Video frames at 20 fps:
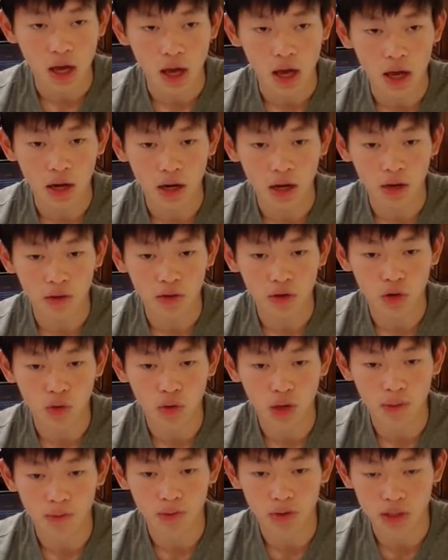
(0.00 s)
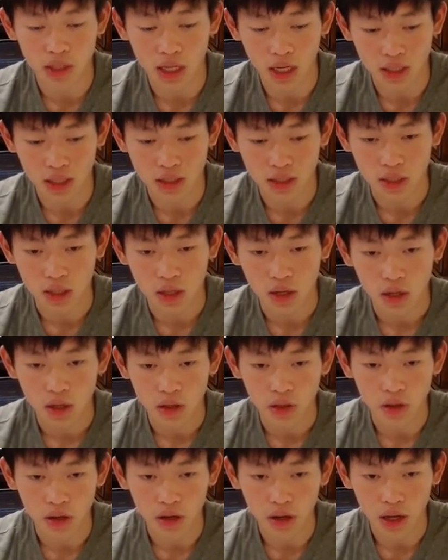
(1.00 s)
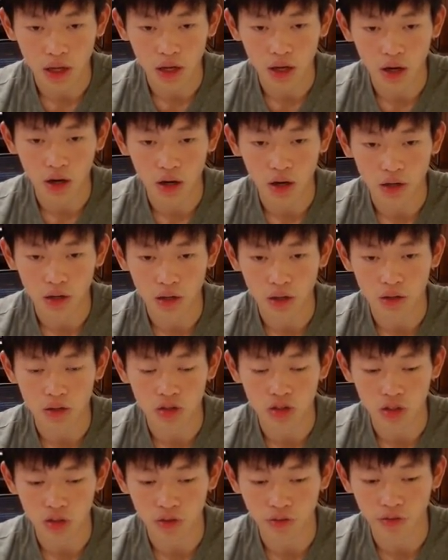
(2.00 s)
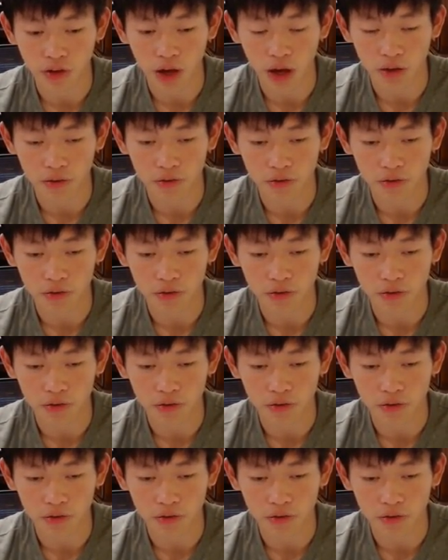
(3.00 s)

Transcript: and now the queen protects the knight on g5.